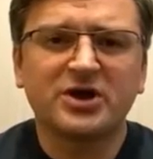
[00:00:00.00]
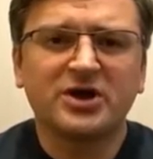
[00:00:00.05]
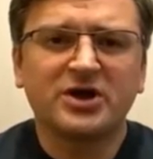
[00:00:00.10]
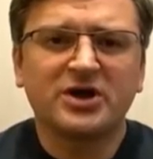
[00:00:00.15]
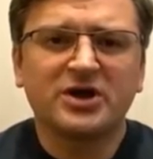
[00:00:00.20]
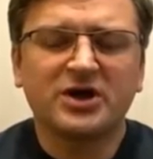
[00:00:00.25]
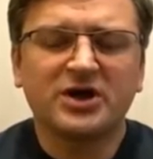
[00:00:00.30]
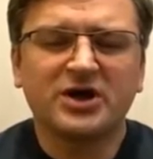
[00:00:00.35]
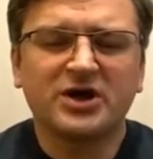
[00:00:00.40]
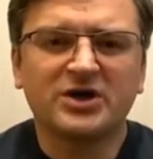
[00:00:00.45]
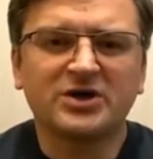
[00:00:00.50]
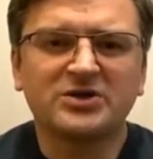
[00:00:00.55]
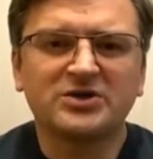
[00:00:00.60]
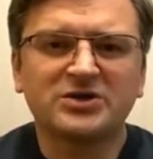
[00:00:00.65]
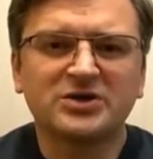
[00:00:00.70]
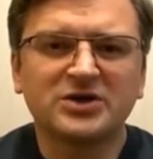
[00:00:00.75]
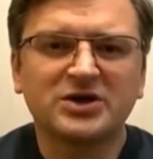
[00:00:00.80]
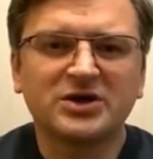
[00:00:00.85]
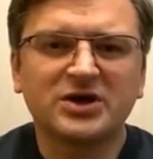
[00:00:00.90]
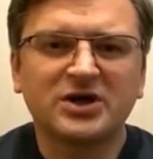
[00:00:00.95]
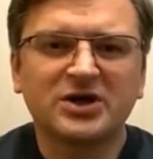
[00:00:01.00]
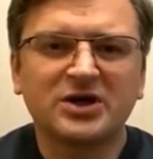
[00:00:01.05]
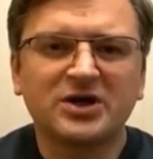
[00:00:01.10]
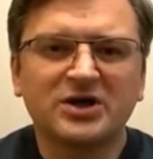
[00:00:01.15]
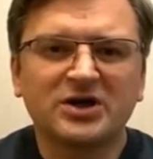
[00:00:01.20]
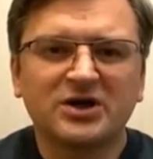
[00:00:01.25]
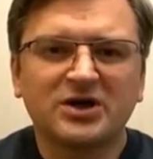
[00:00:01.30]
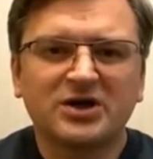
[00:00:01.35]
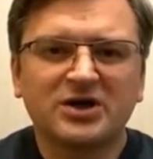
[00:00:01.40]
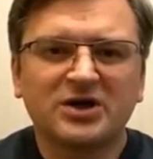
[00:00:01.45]
and
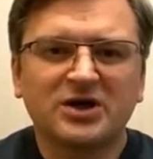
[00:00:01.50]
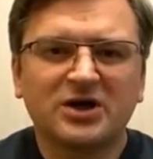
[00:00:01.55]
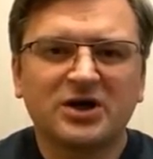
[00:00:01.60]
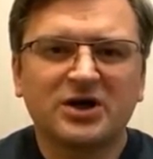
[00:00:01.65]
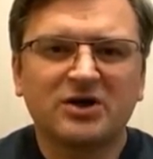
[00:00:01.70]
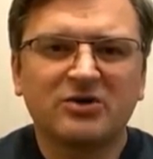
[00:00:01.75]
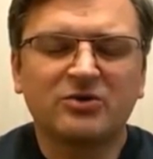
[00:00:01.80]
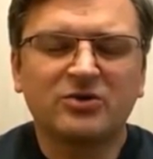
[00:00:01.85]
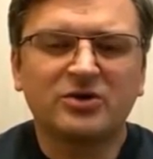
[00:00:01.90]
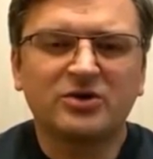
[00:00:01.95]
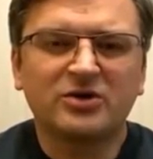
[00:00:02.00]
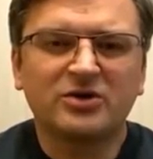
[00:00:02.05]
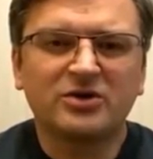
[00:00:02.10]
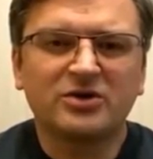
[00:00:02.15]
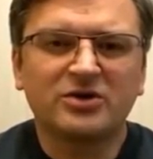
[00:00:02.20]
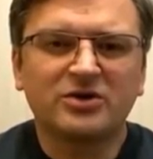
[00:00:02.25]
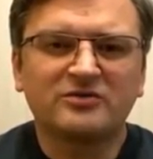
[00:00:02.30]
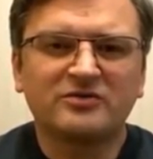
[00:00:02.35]
our